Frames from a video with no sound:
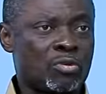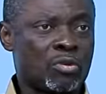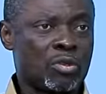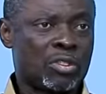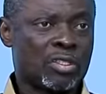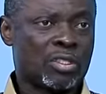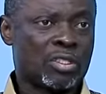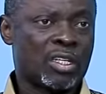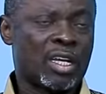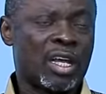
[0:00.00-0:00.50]

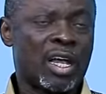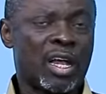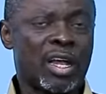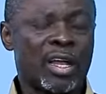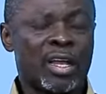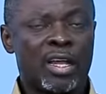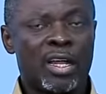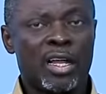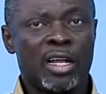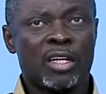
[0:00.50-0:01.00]
wish sheer,
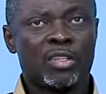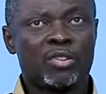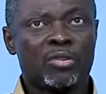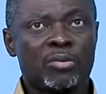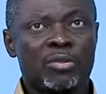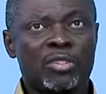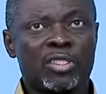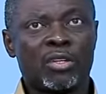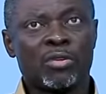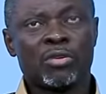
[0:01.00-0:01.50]
and
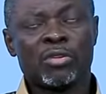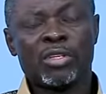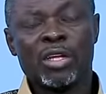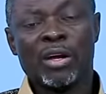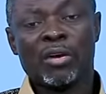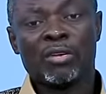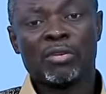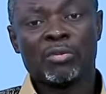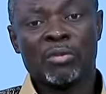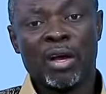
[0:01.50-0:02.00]
do say, oh, the
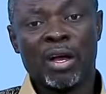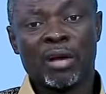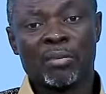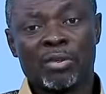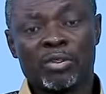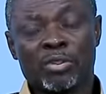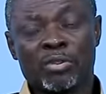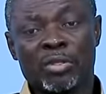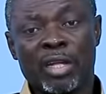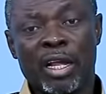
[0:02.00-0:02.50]
hot one
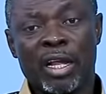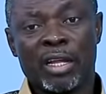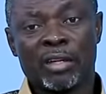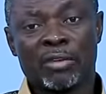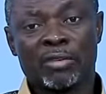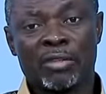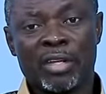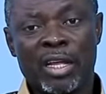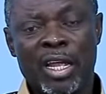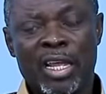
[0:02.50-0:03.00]
episode
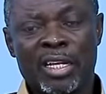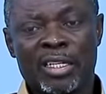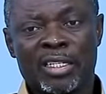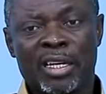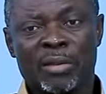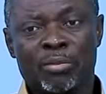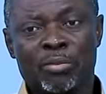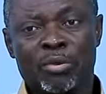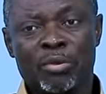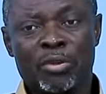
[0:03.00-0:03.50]
Diana,
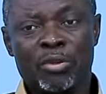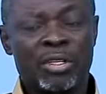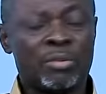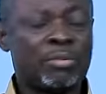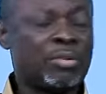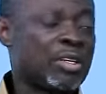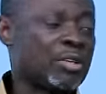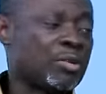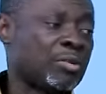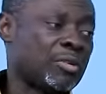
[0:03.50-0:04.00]
now Bruni
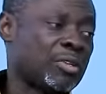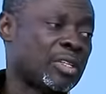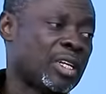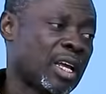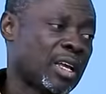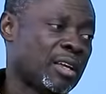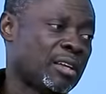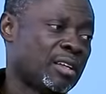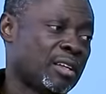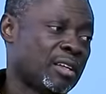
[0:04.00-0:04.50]
be no
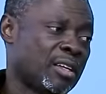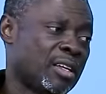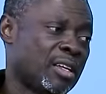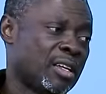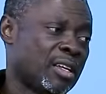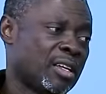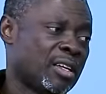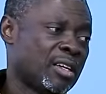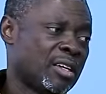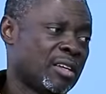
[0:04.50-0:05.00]
order.
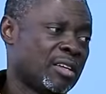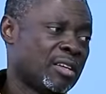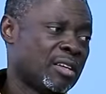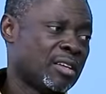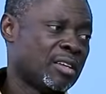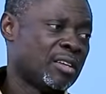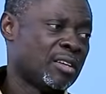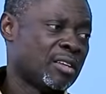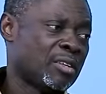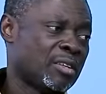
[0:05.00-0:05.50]

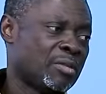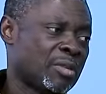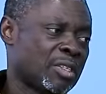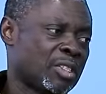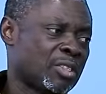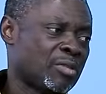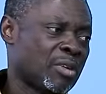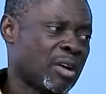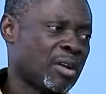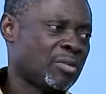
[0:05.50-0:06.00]
What
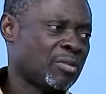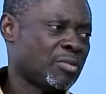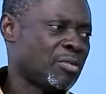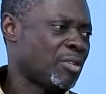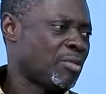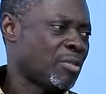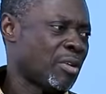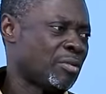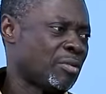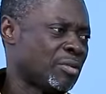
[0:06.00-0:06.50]
do I want you
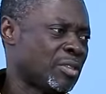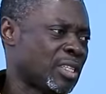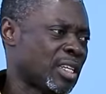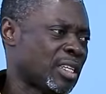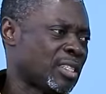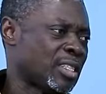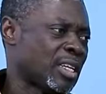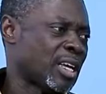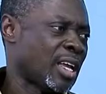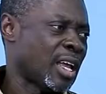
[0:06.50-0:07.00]
know? I
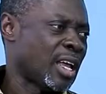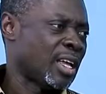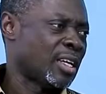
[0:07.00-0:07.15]
say, ah,